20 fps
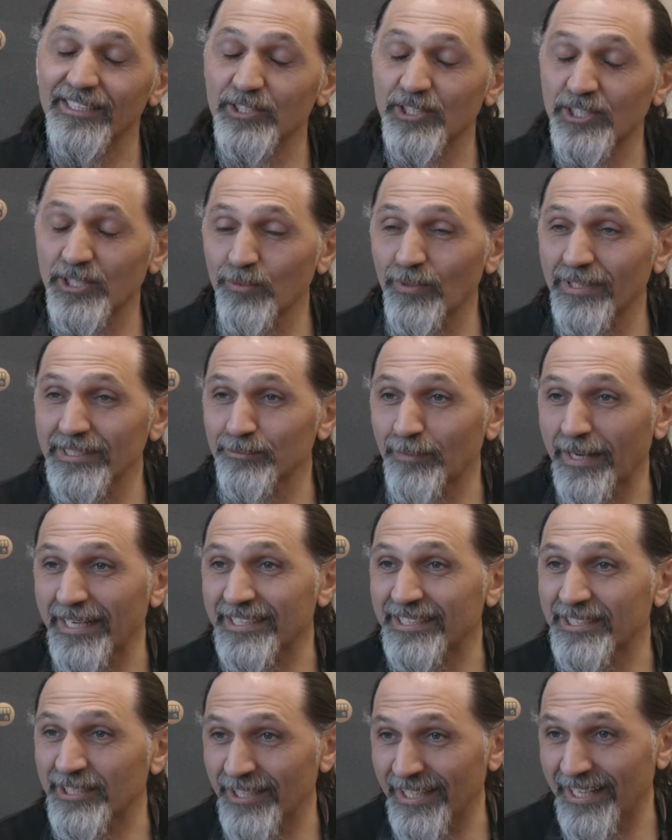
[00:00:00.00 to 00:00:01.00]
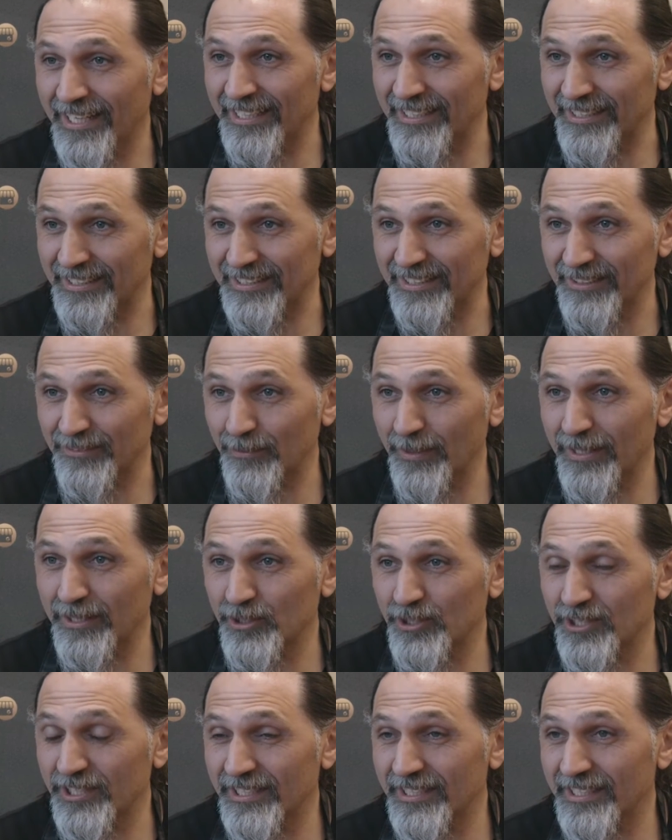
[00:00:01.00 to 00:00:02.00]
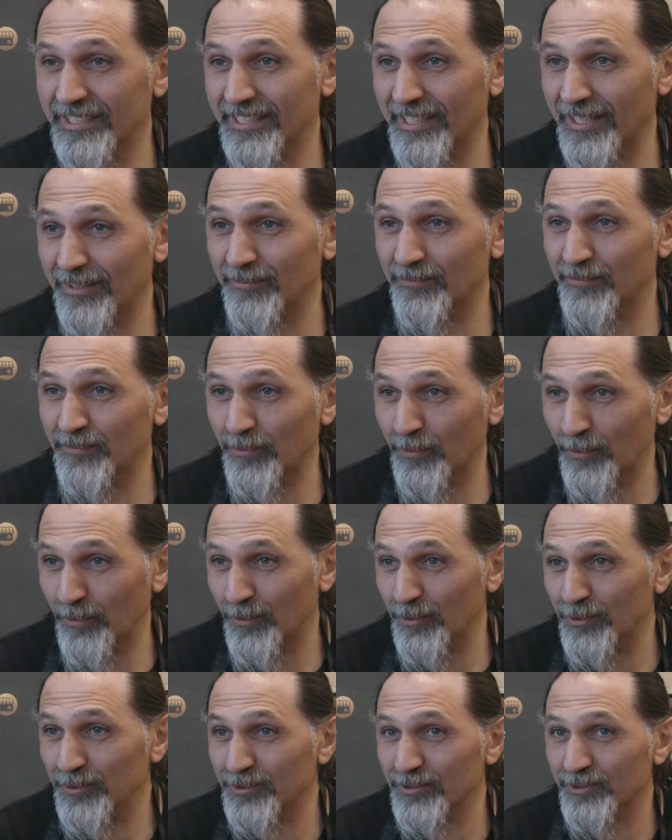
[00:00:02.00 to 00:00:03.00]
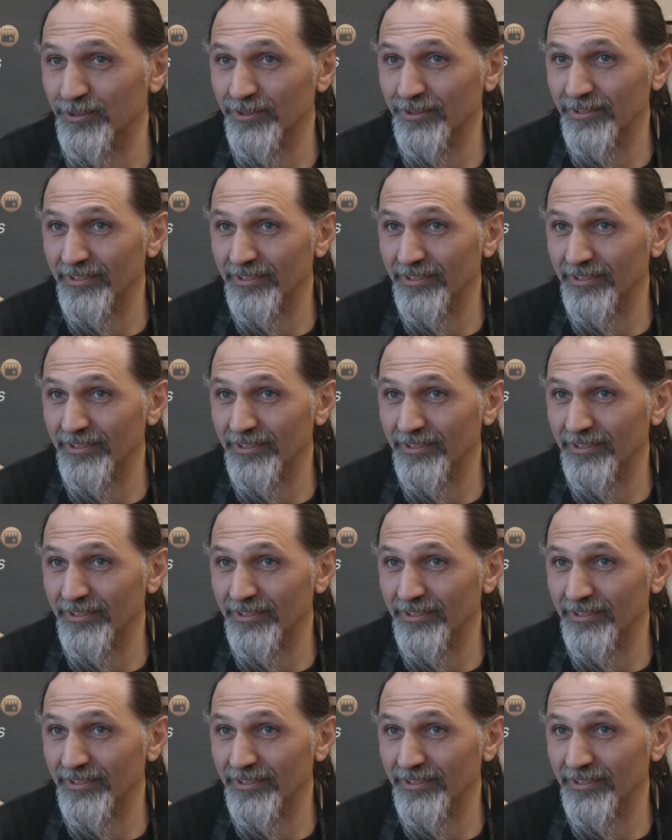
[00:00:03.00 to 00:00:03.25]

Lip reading: She was my client. When she come first,